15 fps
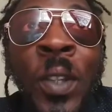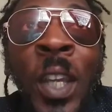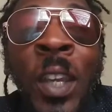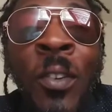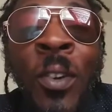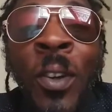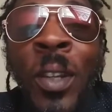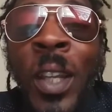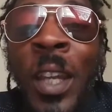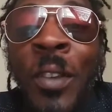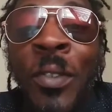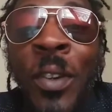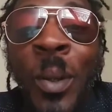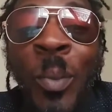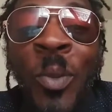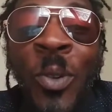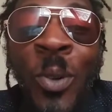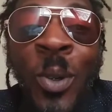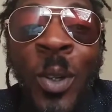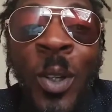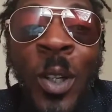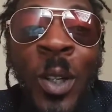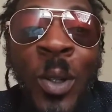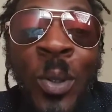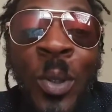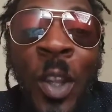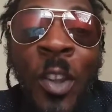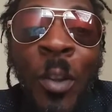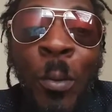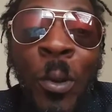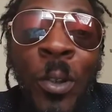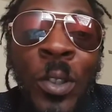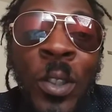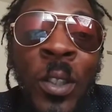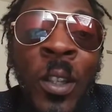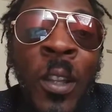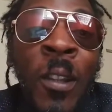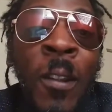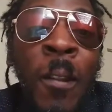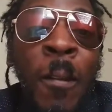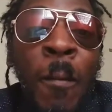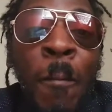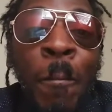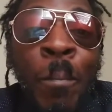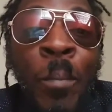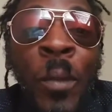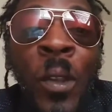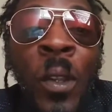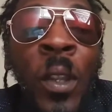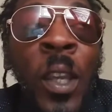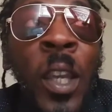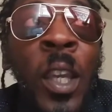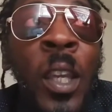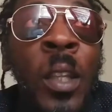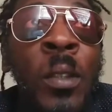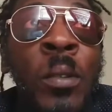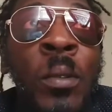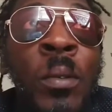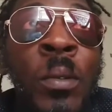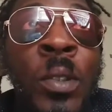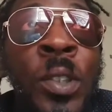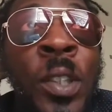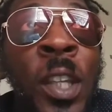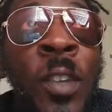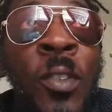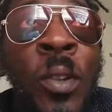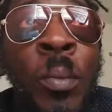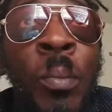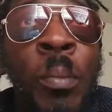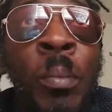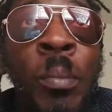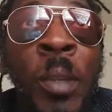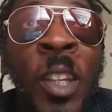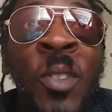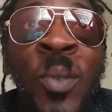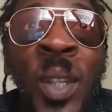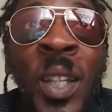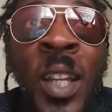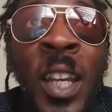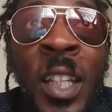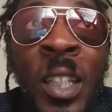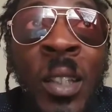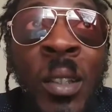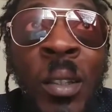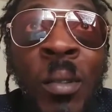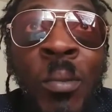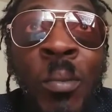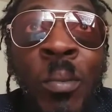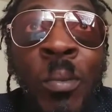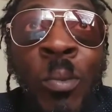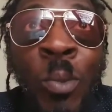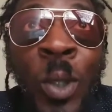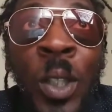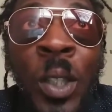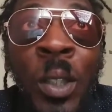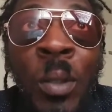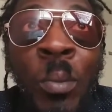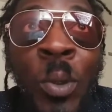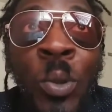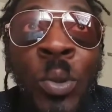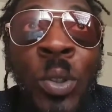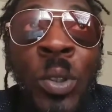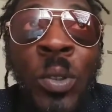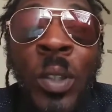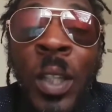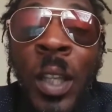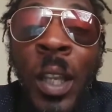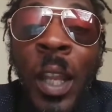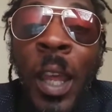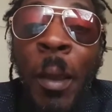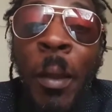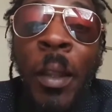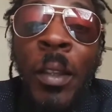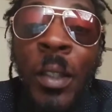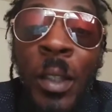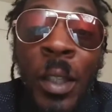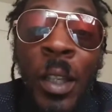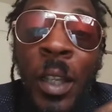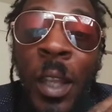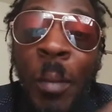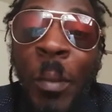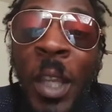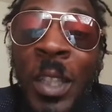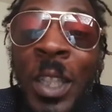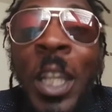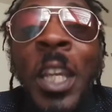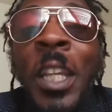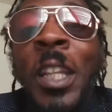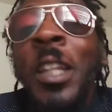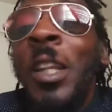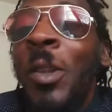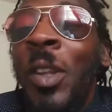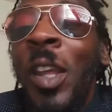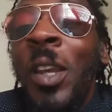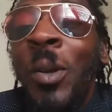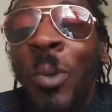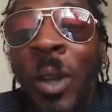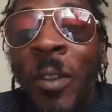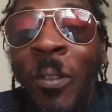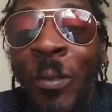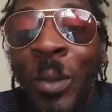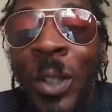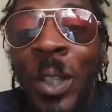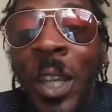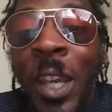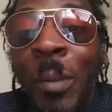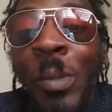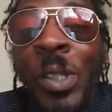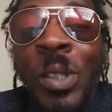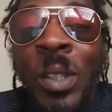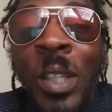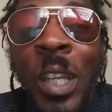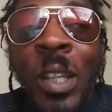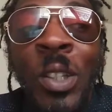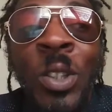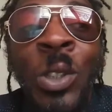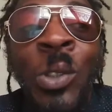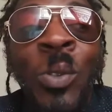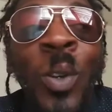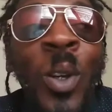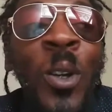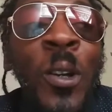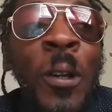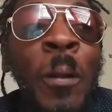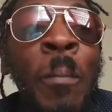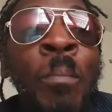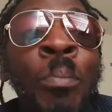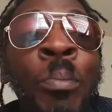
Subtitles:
gave her life up for a whole nother person. And Steven may be like one of the most. I'm not taking anything away from the Diamonds. They are strong,